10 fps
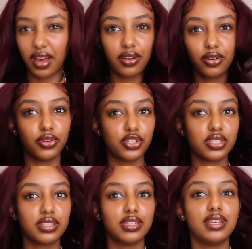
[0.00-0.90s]
I don't know,
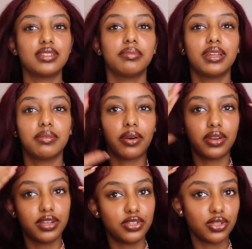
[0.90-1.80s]
just something about
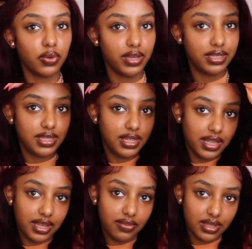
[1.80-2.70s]
it is so easy.
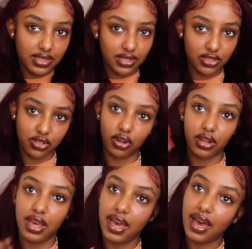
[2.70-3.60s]
Like even this install,
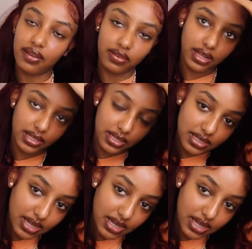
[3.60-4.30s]
I feel like didn't